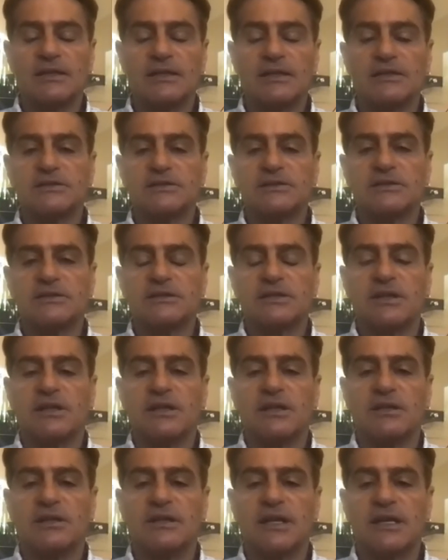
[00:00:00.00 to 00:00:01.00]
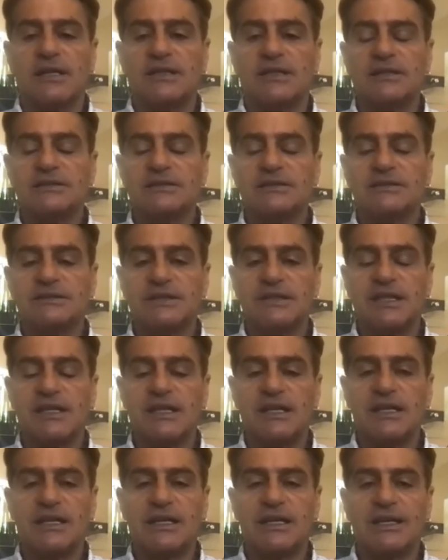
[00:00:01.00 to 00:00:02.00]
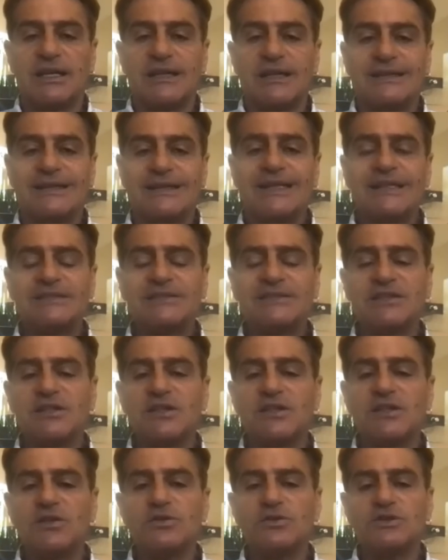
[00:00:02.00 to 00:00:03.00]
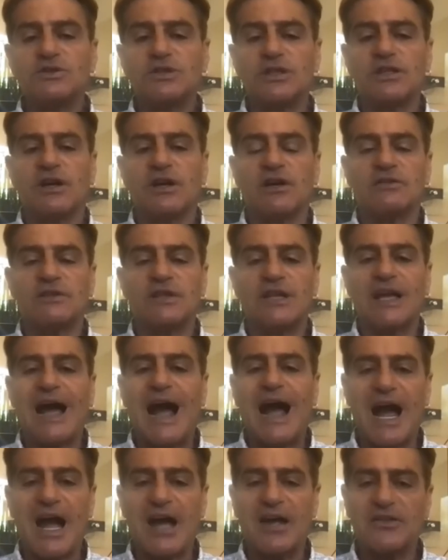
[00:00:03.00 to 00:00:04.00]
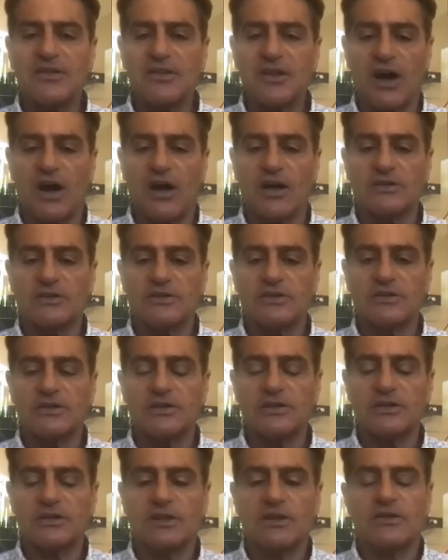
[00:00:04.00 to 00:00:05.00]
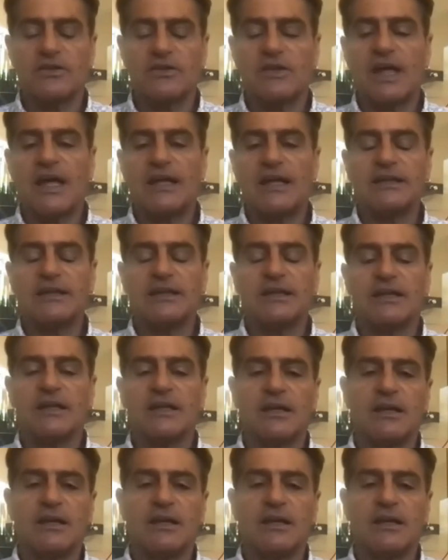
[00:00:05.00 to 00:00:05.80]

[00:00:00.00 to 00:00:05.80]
is there is the disillusion of the I thought, that